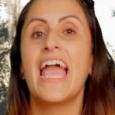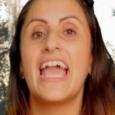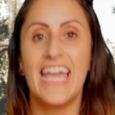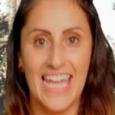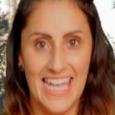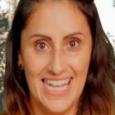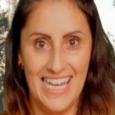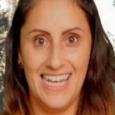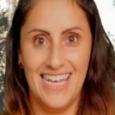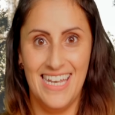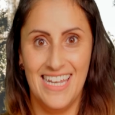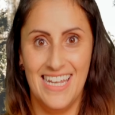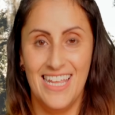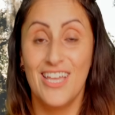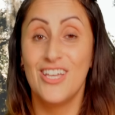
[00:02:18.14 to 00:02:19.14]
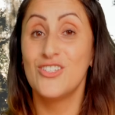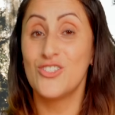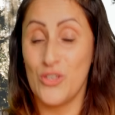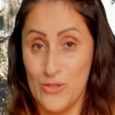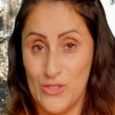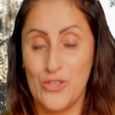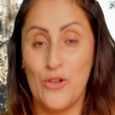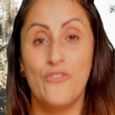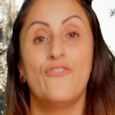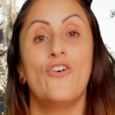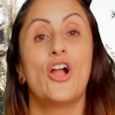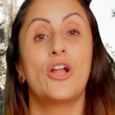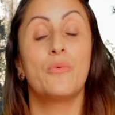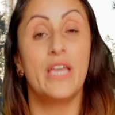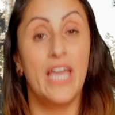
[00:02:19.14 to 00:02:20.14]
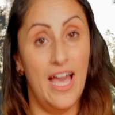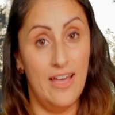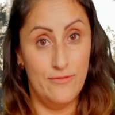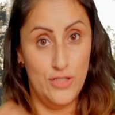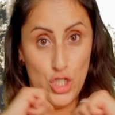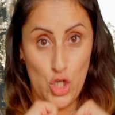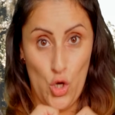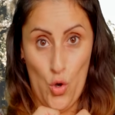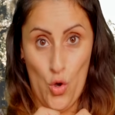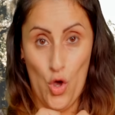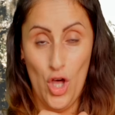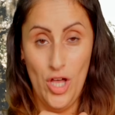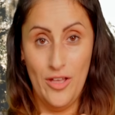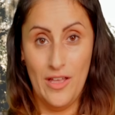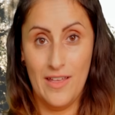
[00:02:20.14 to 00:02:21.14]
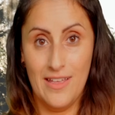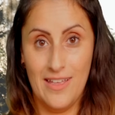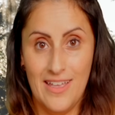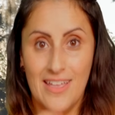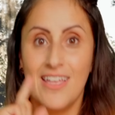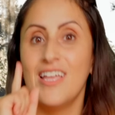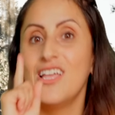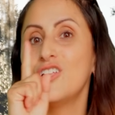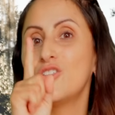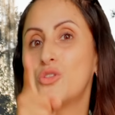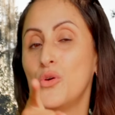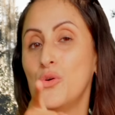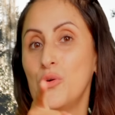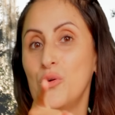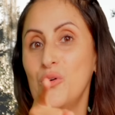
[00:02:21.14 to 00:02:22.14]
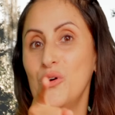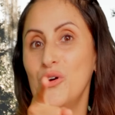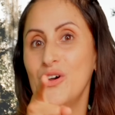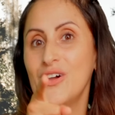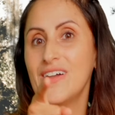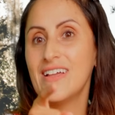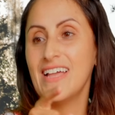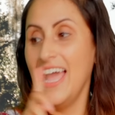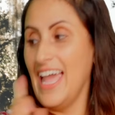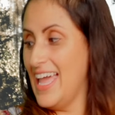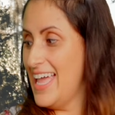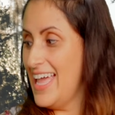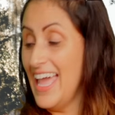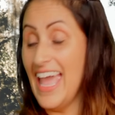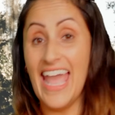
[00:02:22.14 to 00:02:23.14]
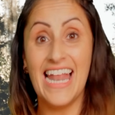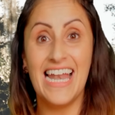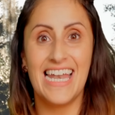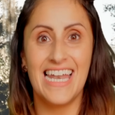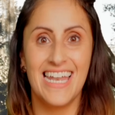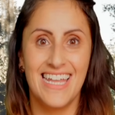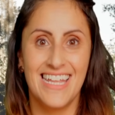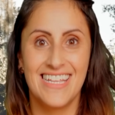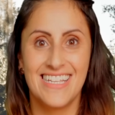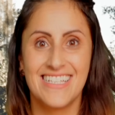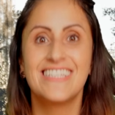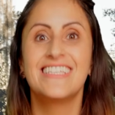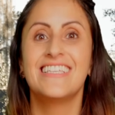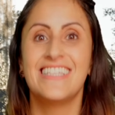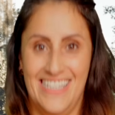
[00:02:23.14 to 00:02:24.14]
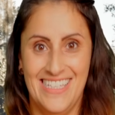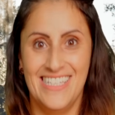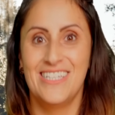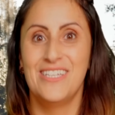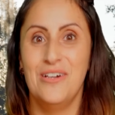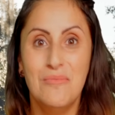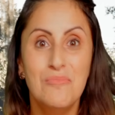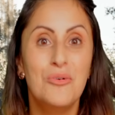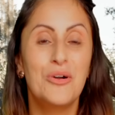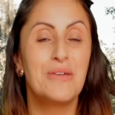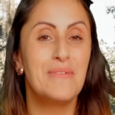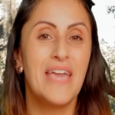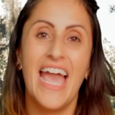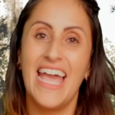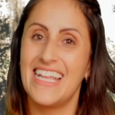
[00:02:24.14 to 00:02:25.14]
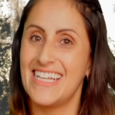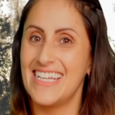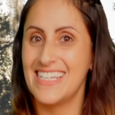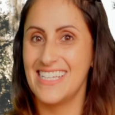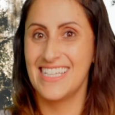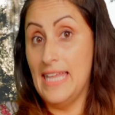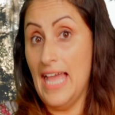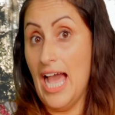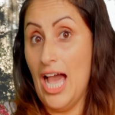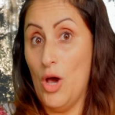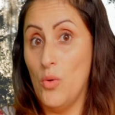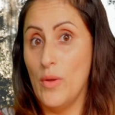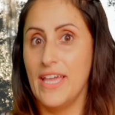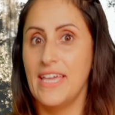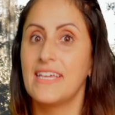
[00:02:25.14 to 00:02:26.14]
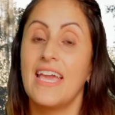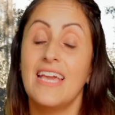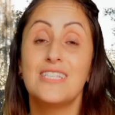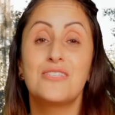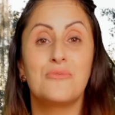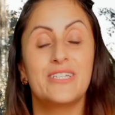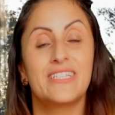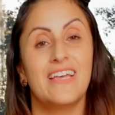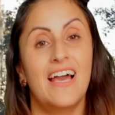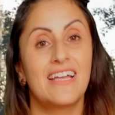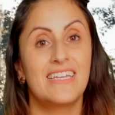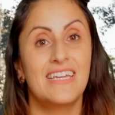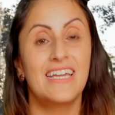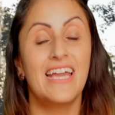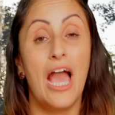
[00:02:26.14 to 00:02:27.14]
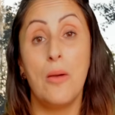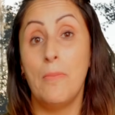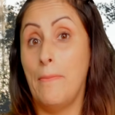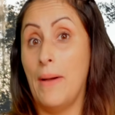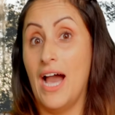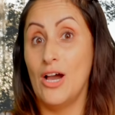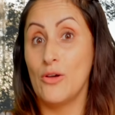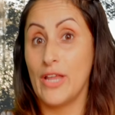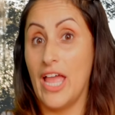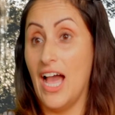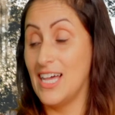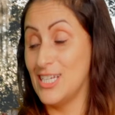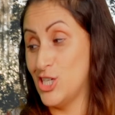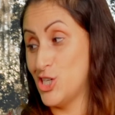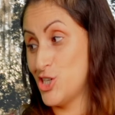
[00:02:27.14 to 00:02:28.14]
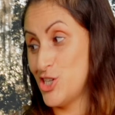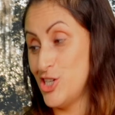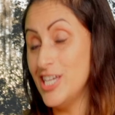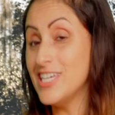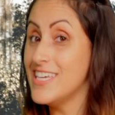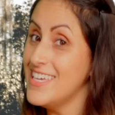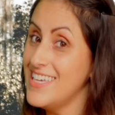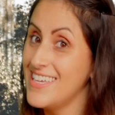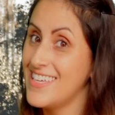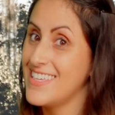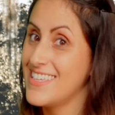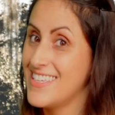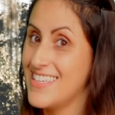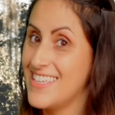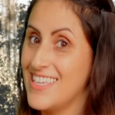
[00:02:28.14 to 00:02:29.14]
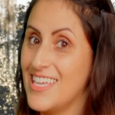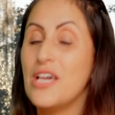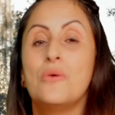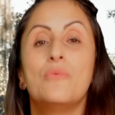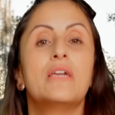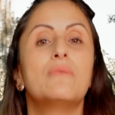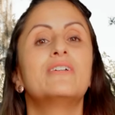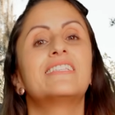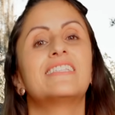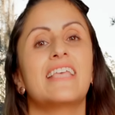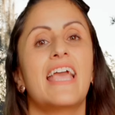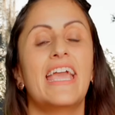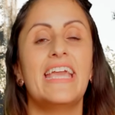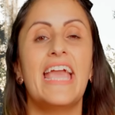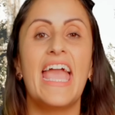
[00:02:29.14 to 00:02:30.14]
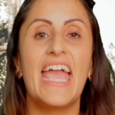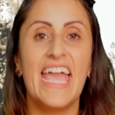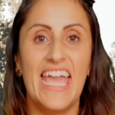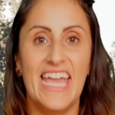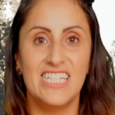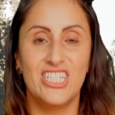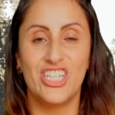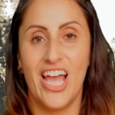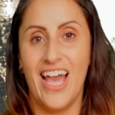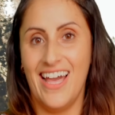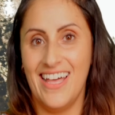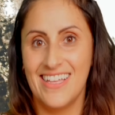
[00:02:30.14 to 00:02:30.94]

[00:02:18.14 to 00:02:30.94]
Él. So far we have yo, tú, él. Muy bien. Now, in case we're talking about a she, we would say ella.